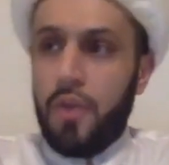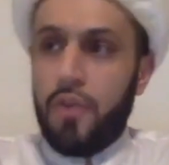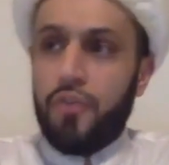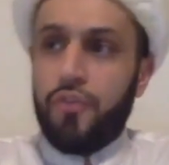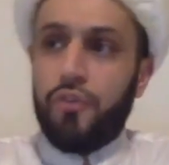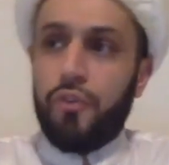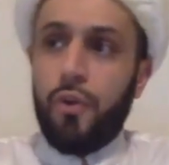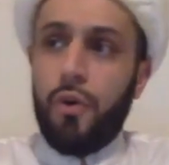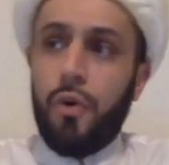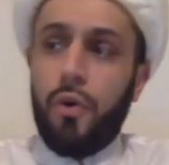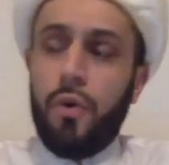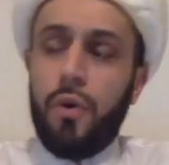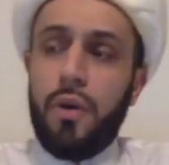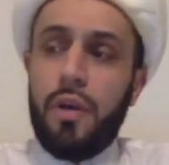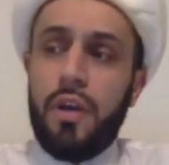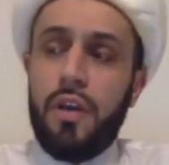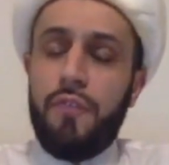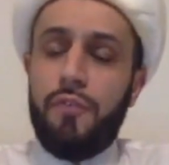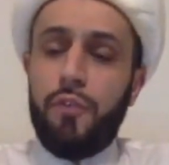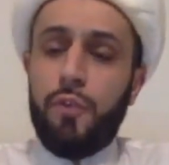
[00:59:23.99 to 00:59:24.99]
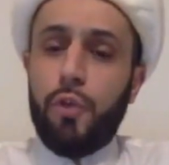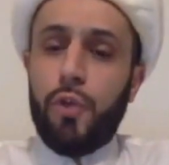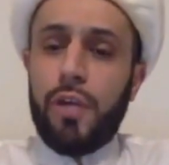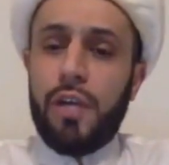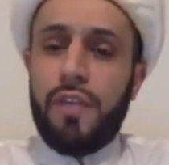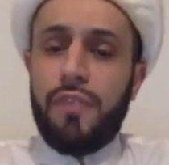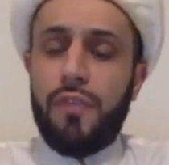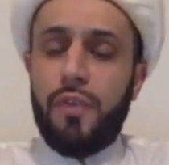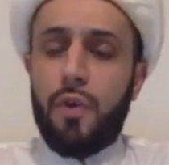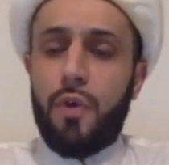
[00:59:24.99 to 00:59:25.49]
So if you look
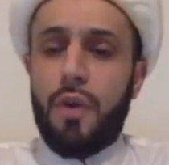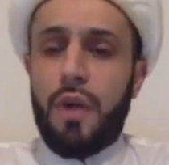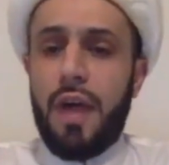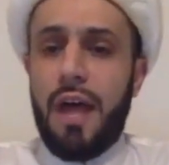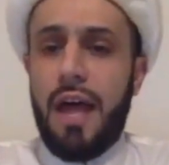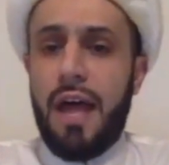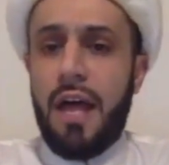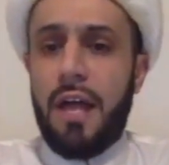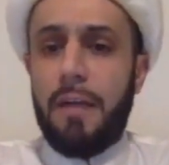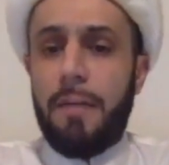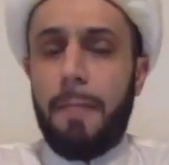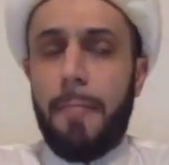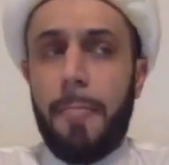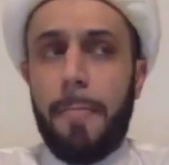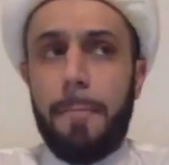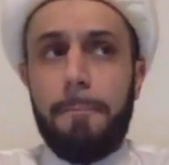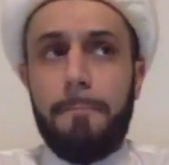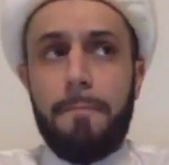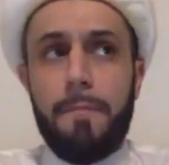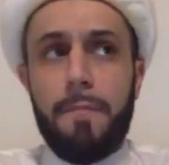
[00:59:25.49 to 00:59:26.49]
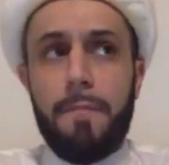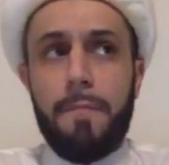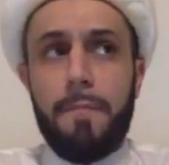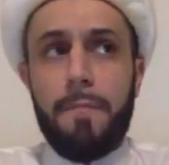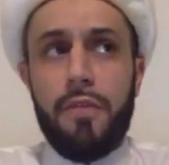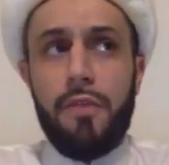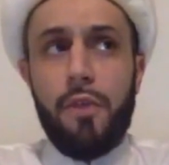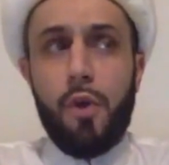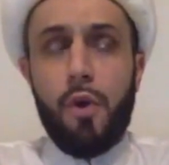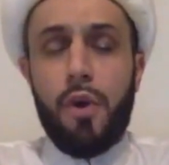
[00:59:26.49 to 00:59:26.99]
at the Quran,
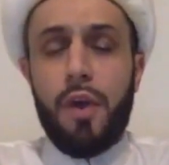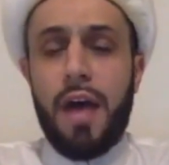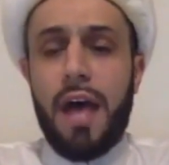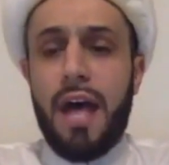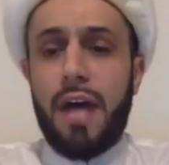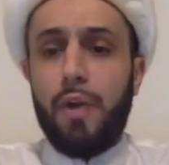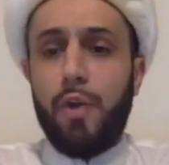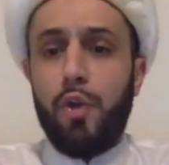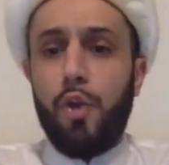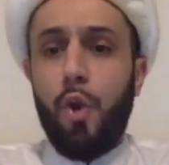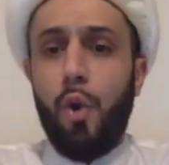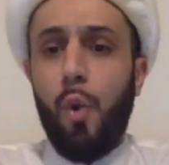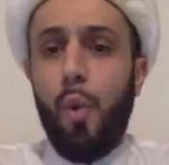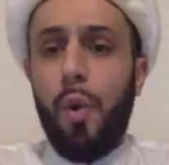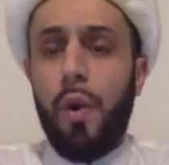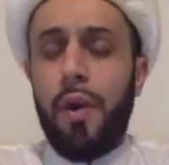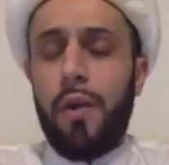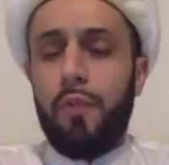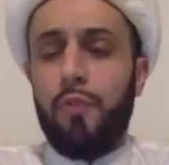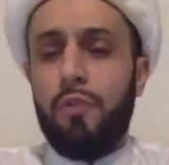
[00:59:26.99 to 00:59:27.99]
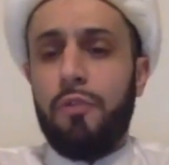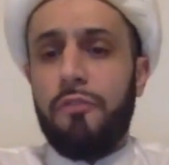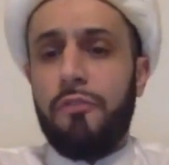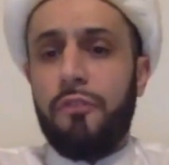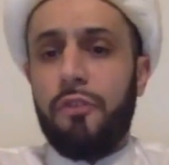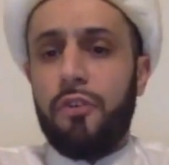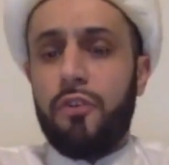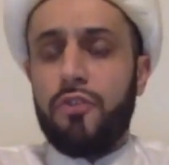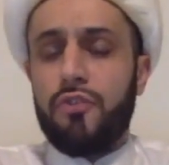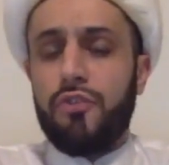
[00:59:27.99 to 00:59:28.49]
the Quran nowhere
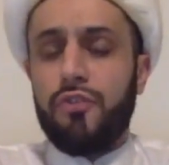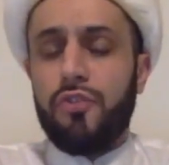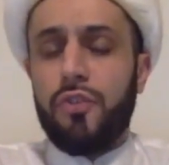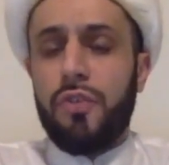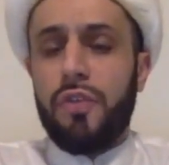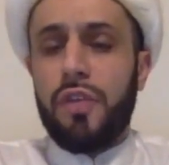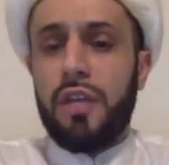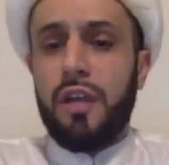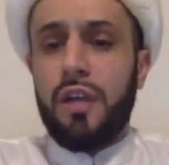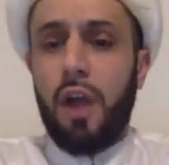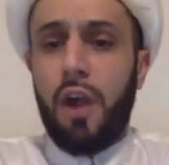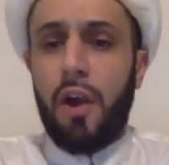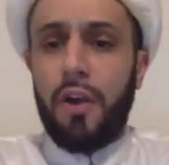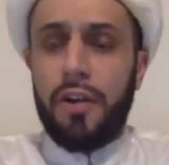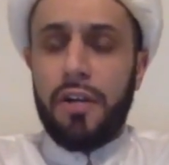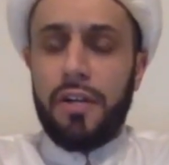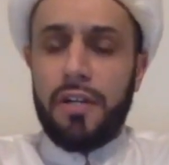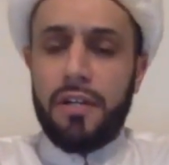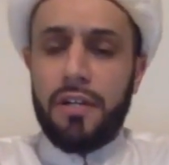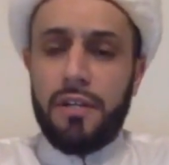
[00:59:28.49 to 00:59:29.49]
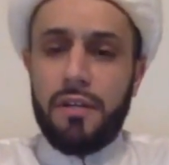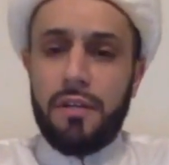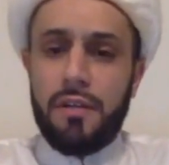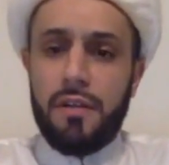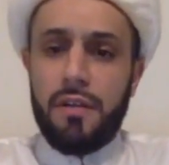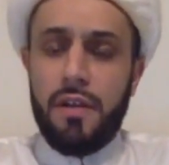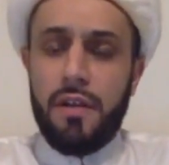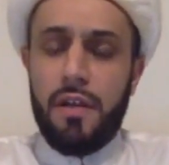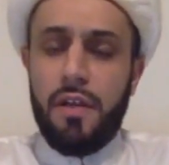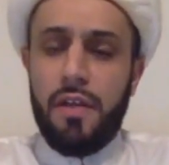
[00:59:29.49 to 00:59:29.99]
refers to the garden
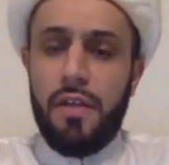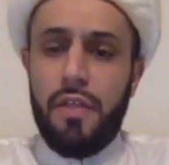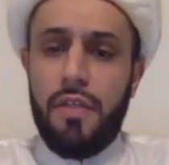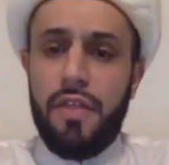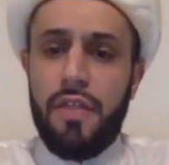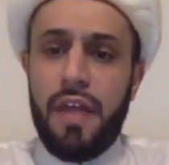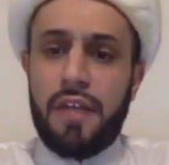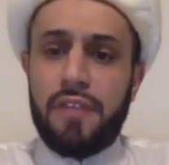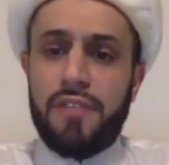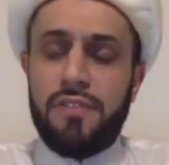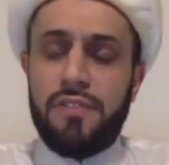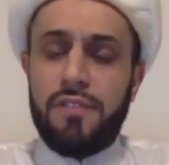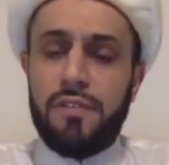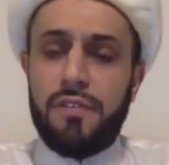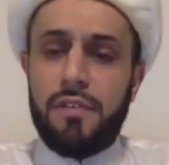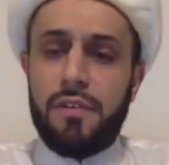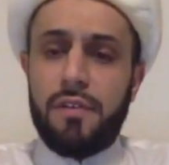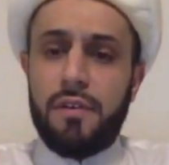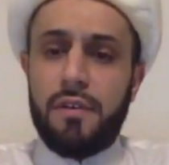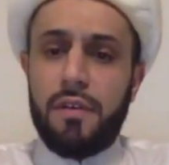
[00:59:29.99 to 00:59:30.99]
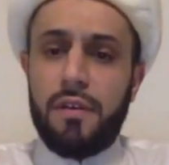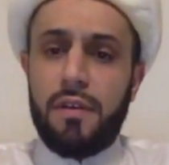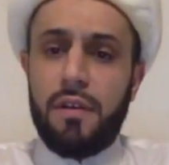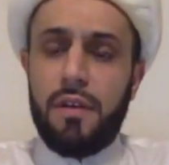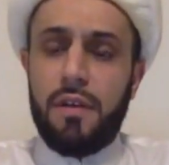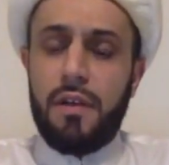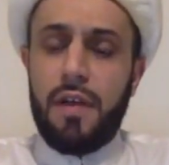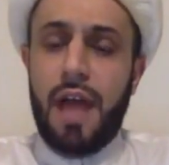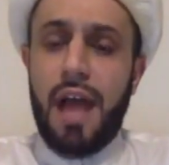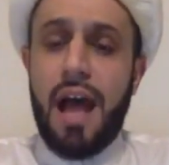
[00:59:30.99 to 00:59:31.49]
that
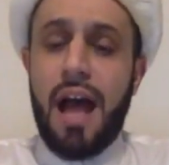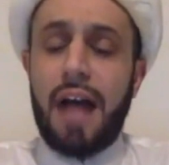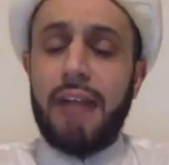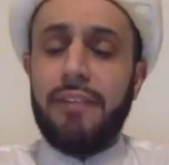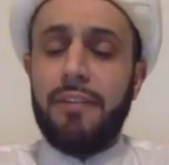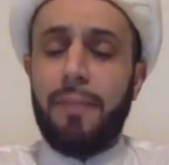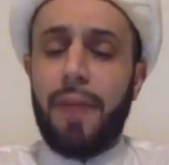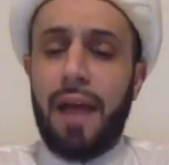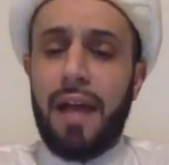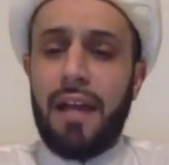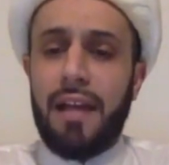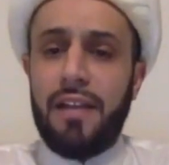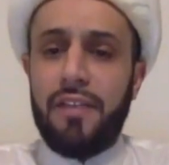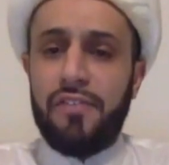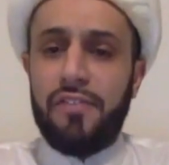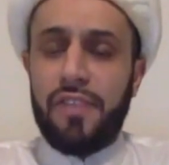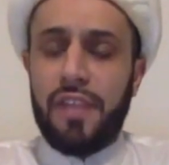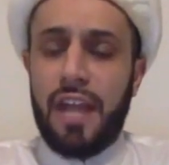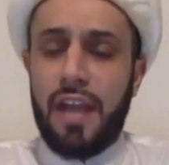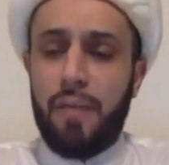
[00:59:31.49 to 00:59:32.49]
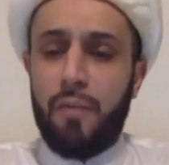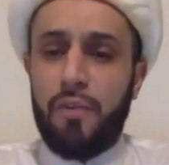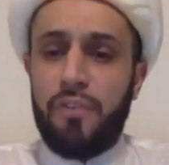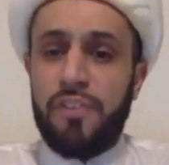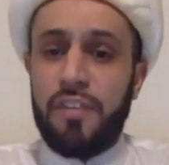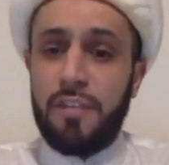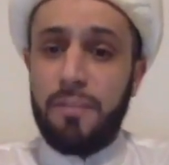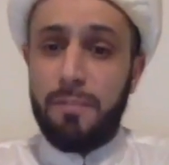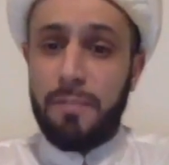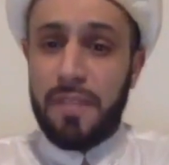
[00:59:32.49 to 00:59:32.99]
Adam alayhi was
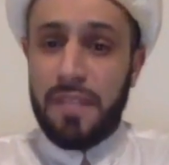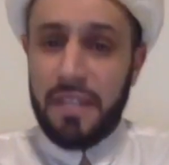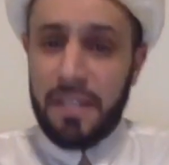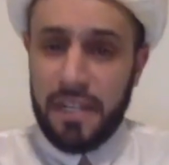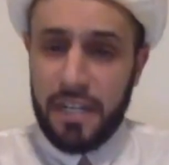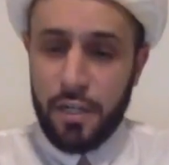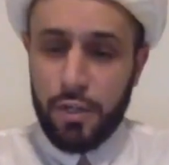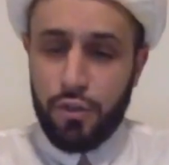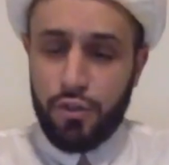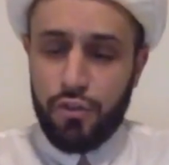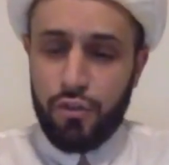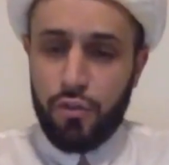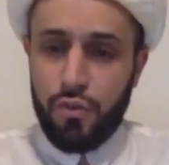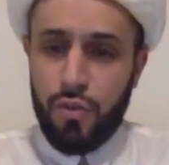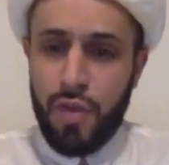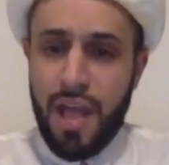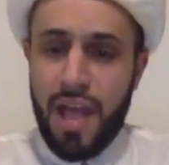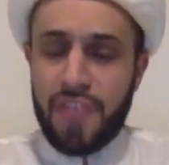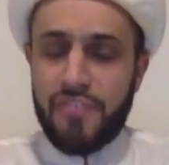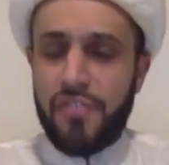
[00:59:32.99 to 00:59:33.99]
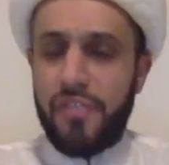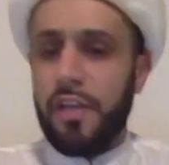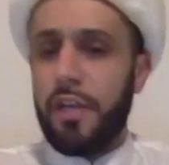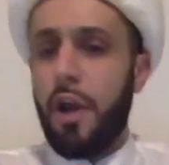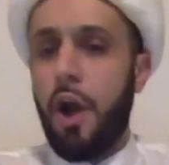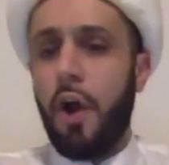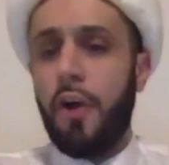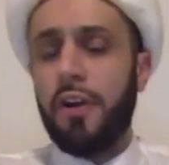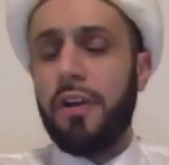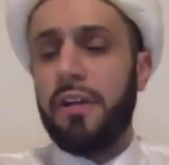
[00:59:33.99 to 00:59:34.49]
admitted into as the
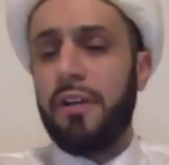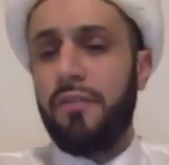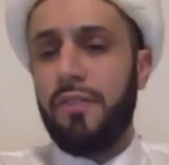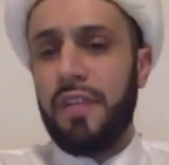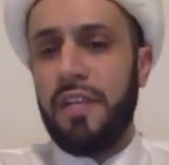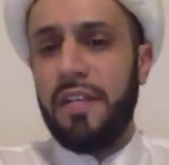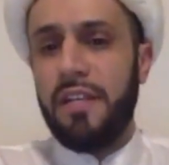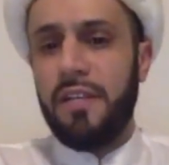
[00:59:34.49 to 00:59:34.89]
Garden of Eden.